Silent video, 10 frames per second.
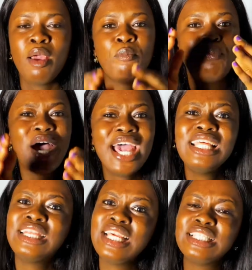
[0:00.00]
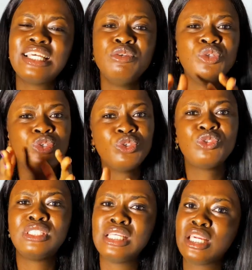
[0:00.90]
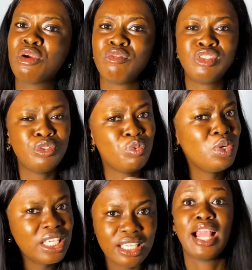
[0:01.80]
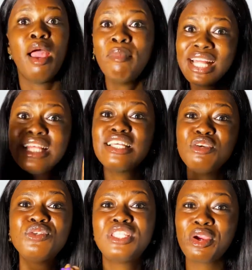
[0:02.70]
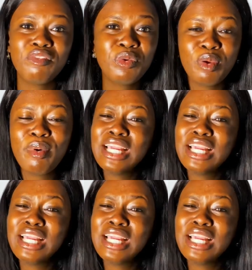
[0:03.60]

Buy things that you use to take care of the wig. Buy things that you use to take care of the wig.